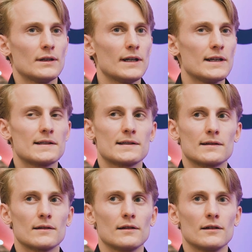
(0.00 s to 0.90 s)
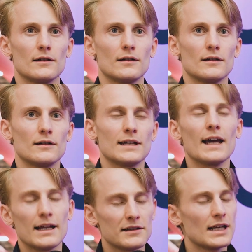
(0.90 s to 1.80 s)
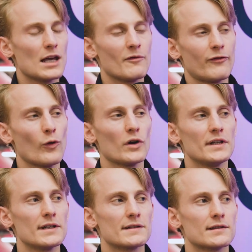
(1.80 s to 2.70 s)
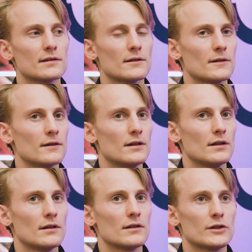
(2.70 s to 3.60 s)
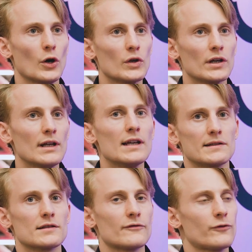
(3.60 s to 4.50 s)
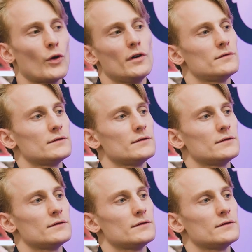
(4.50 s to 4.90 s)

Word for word: this the end game for this token is for